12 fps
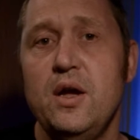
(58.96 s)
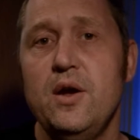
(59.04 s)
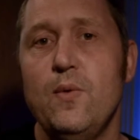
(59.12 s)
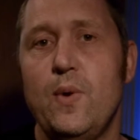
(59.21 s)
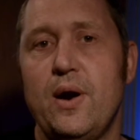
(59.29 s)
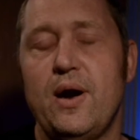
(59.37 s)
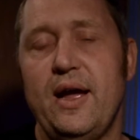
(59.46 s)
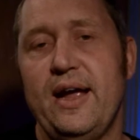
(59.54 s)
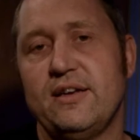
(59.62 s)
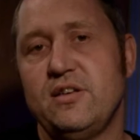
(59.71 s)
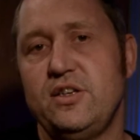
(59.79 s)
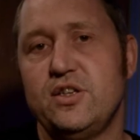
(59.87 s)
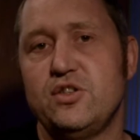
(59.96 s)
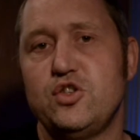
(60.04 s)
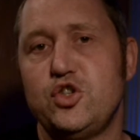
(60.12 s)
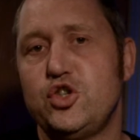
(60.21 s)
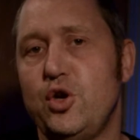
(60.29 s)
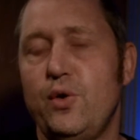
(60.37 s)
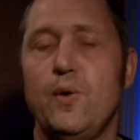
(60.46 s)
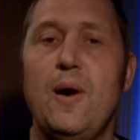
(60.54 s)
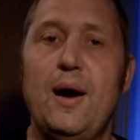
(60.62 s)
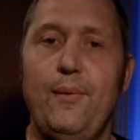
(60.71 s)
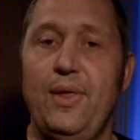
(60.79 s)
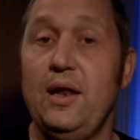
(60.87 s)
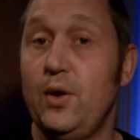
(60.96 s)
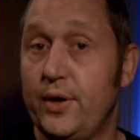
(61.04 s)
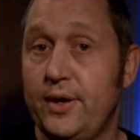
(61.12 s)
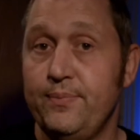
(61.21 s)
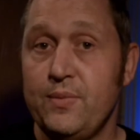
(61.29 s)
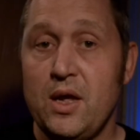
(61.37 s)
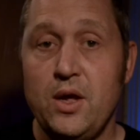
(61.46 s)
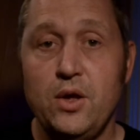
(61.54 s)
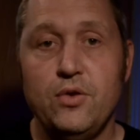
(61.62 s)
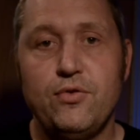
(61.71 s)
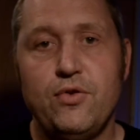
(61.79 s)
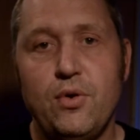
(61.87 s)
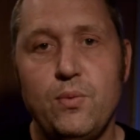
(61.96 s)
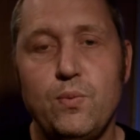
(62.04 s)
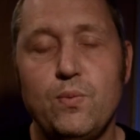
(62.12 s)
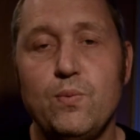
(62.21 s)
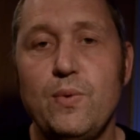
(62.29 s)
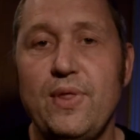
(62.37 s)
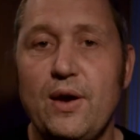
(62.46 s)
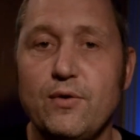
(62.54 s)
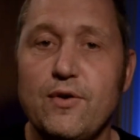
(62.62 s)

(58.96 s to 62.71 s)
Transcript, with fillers: where I actually just show you how they look. So without